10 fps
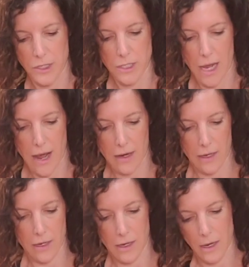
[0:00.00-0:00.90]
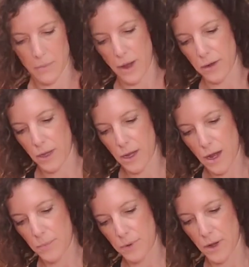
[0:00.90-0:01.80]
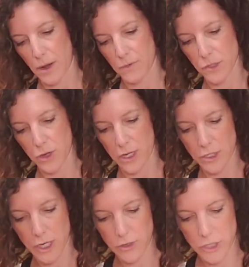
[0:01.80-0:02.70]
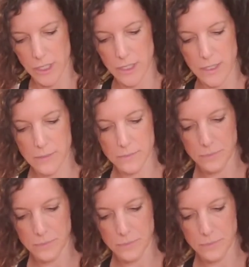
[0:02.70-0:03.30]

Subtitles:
just added about a cup of shredded cheddar cheese.